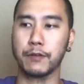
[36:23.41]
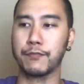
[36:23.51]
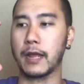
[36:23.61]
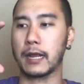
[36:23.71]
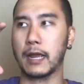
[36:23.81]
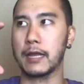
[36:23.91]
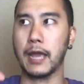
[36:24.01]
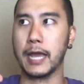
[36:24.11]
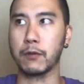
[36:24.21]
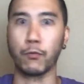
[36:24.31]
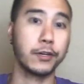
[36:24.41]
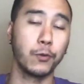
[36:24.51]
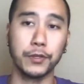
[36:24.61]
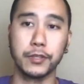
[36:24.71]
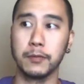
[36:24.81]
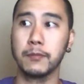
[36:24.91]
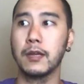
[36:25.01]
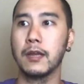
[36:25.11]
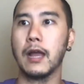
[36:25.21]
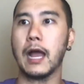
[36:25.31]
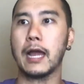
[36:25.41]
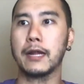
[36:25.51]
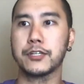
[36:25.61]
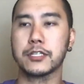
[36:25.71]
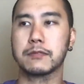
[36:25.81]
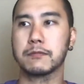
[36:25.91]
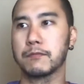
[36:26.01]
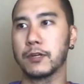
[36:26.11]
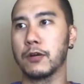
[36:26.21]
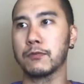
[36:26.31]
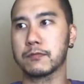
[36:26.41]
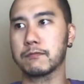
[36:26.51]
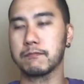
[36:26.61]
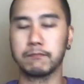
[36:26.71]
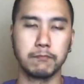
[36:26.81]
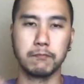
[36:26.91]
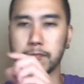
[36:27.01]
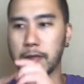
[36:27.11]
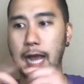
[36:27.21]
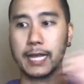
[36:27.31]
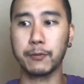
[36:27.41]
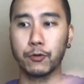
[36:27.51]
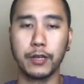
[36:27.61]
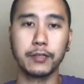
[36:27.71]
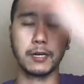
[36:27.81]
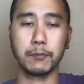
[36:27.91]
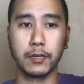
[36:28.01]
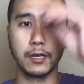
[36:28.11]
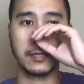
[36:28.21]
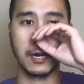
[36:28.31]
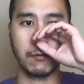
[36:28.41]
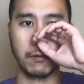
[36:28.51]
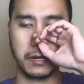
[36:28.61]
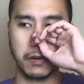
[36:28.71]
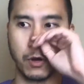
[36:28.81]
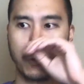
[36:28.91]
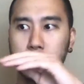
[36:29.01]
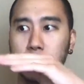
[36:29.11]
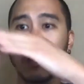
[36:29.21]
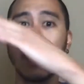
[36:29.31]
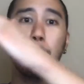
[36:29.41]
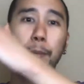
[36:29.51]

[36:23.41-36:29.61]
Then if like I end up working with them, I just highlight them green that I'm good, that I work with them.